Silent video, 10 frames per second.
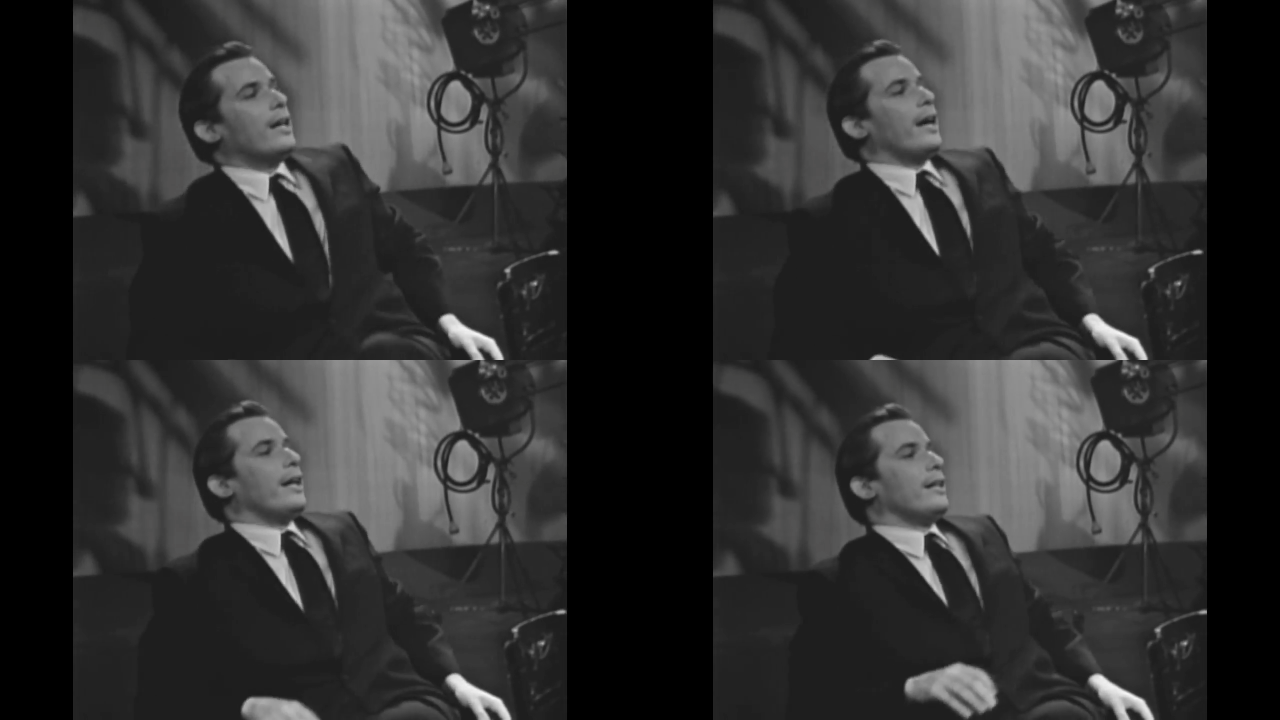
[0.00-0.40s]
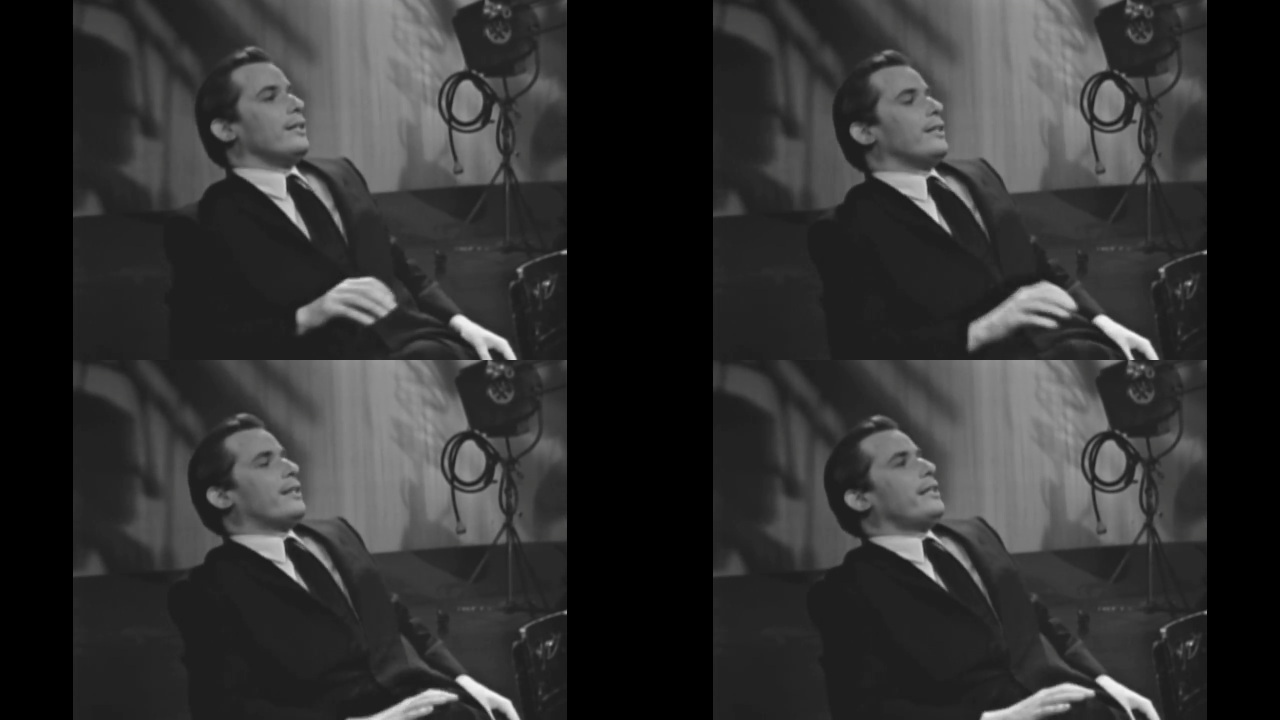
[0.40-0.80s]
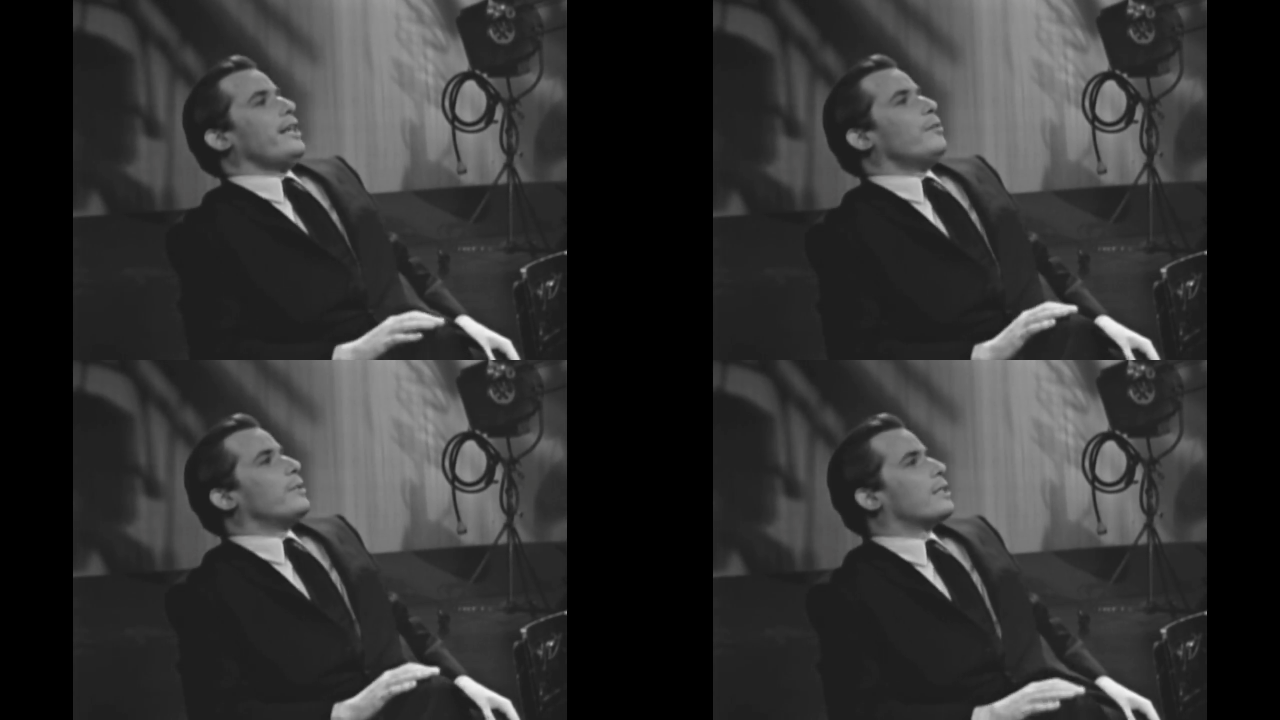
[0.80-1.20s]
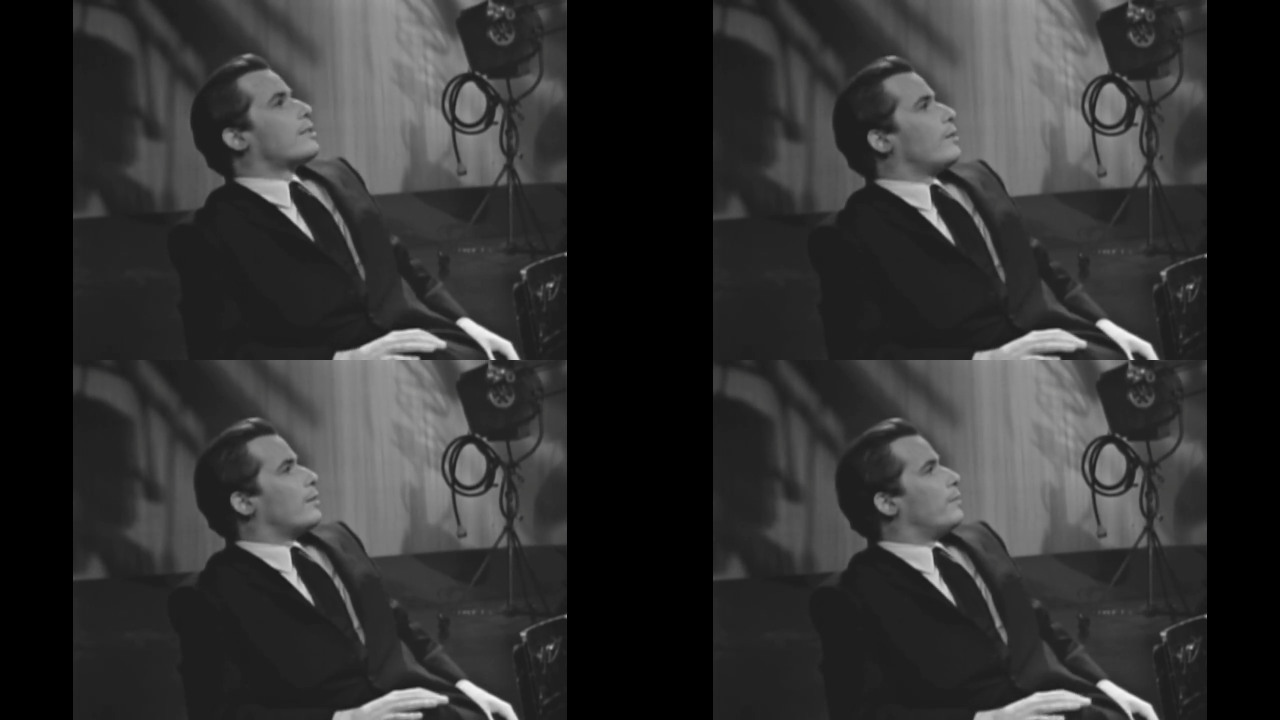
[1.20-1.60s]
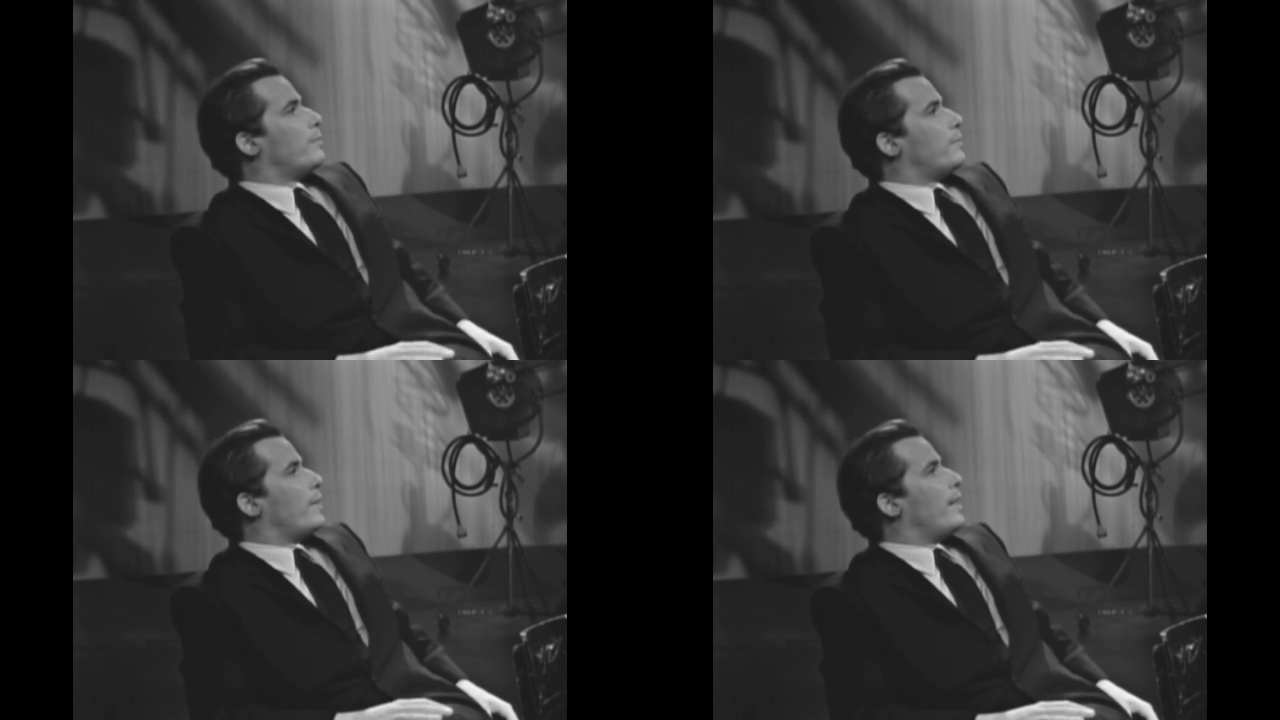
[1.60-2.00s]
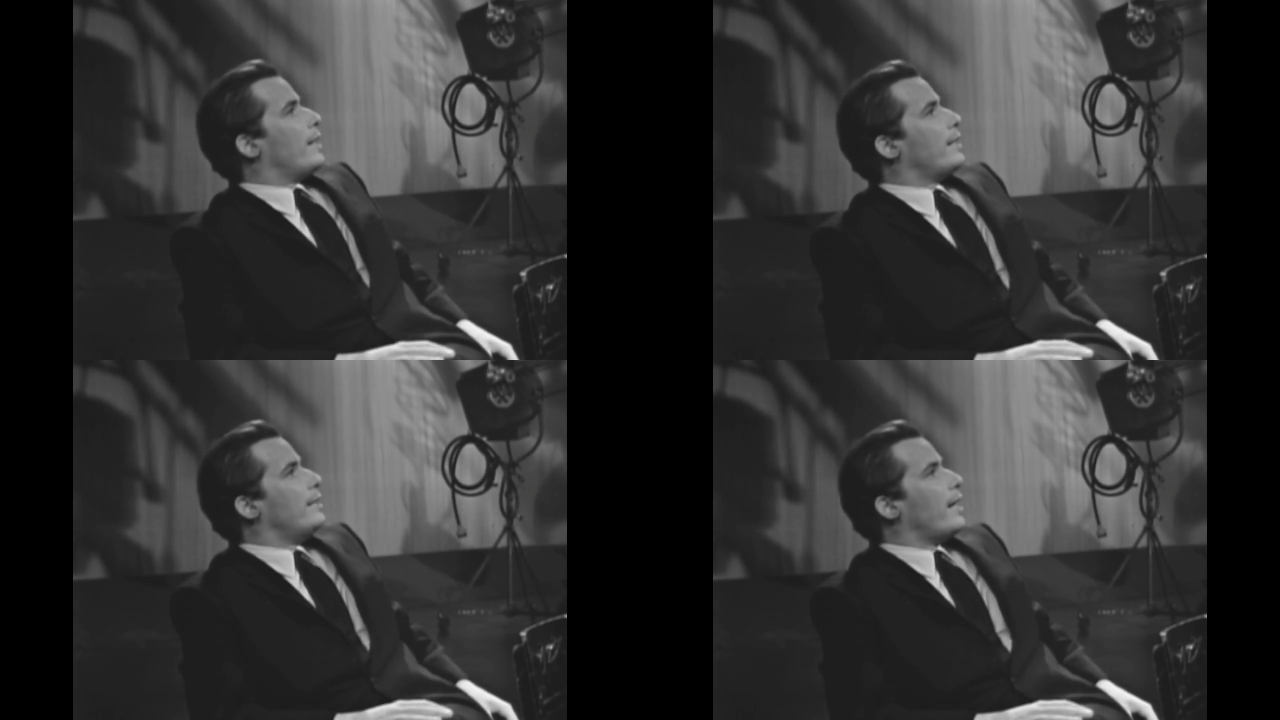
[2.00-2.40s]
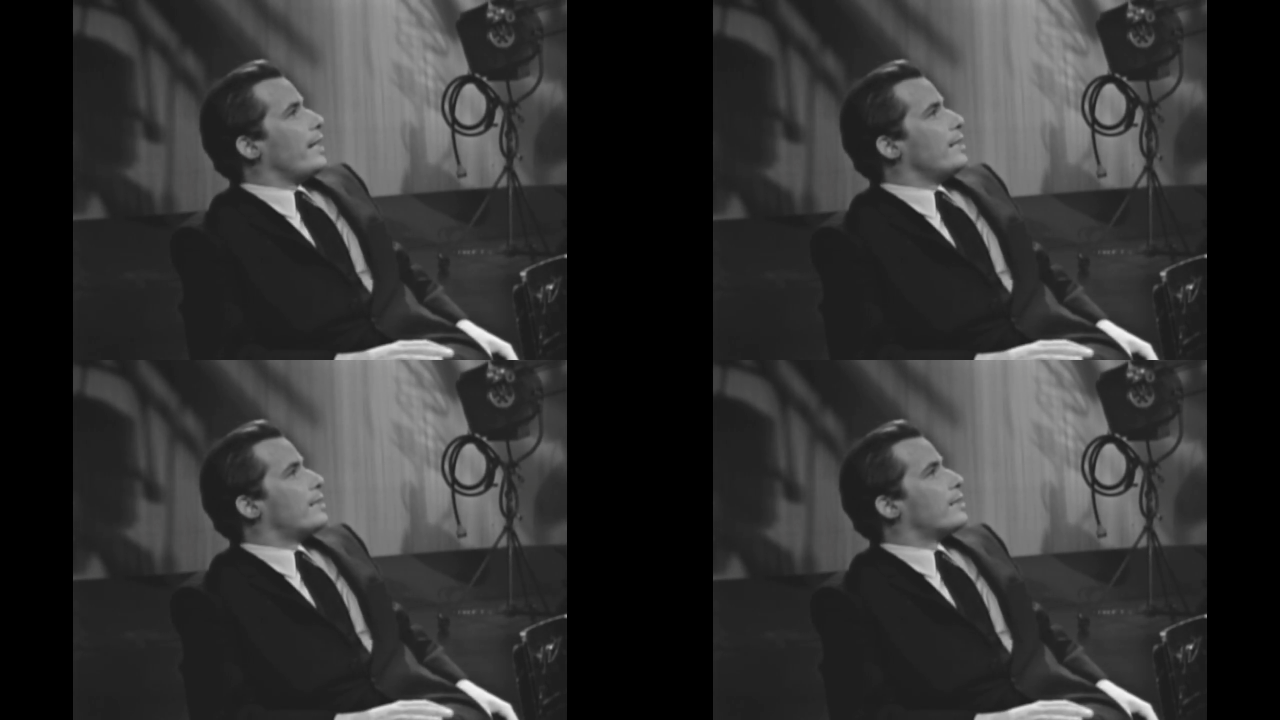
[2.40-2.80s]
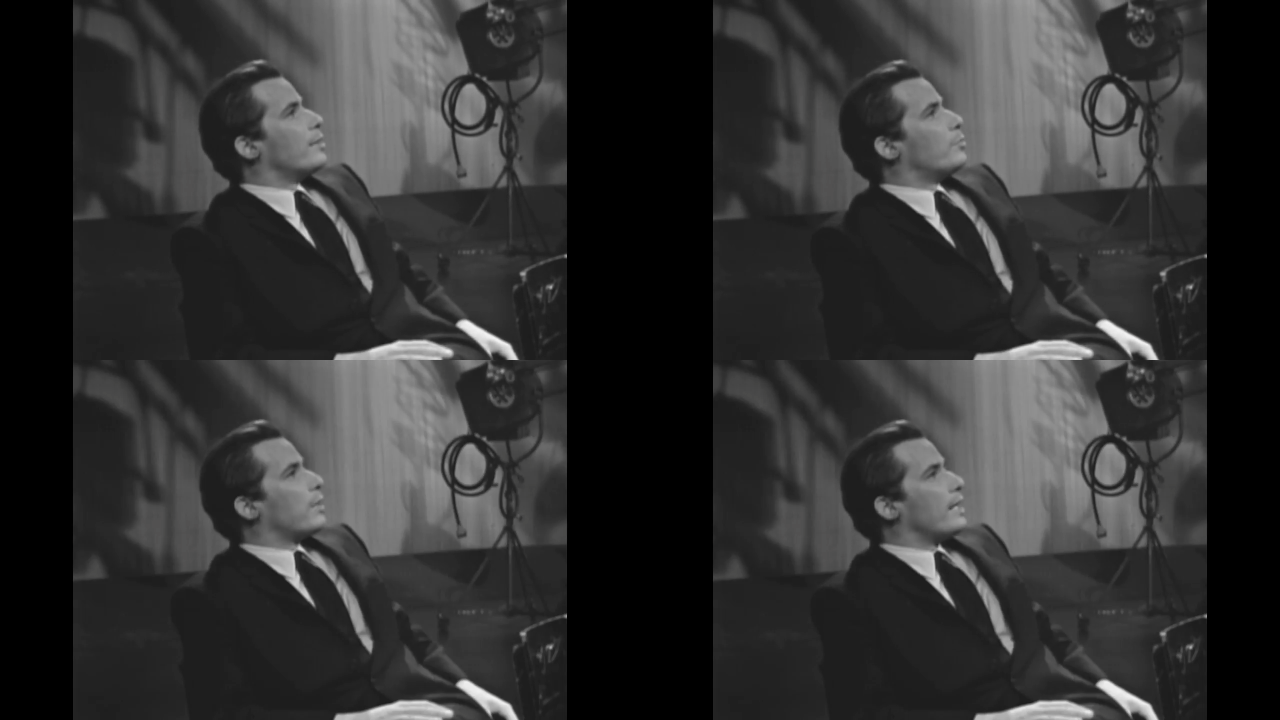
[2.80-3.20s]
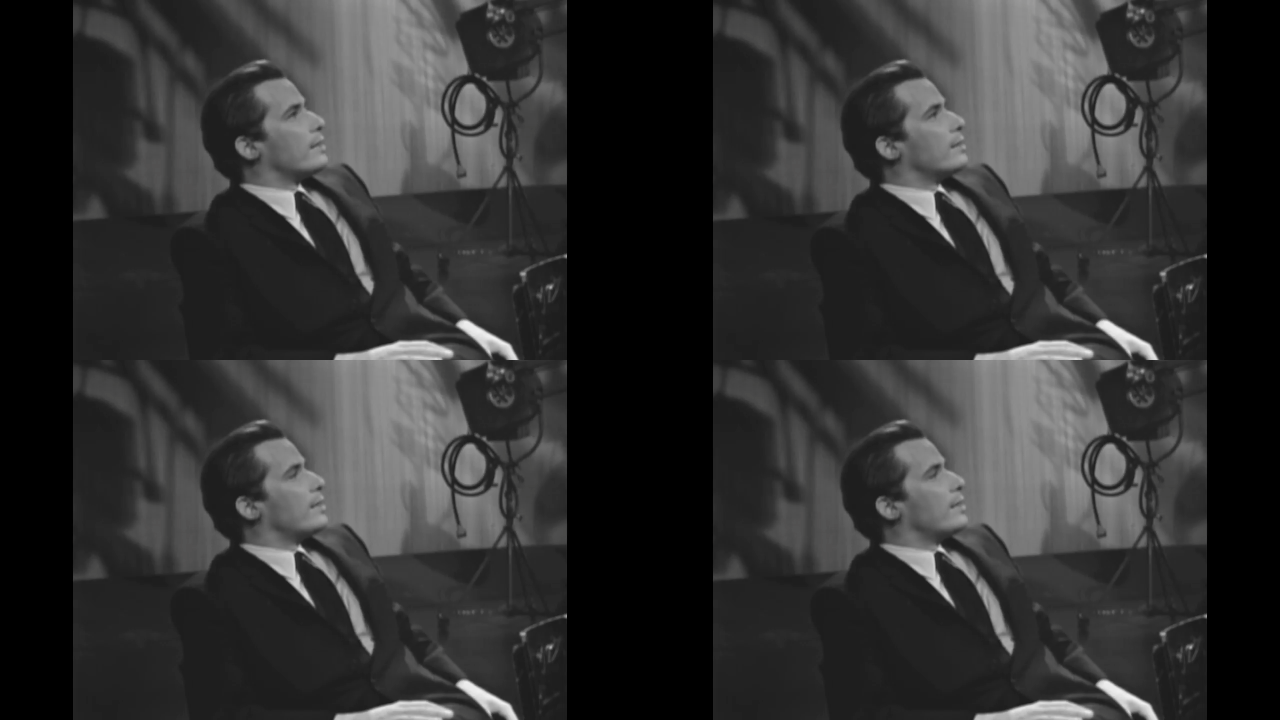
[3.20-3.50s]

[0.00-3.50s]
And the theme is sort of nice and pleasant.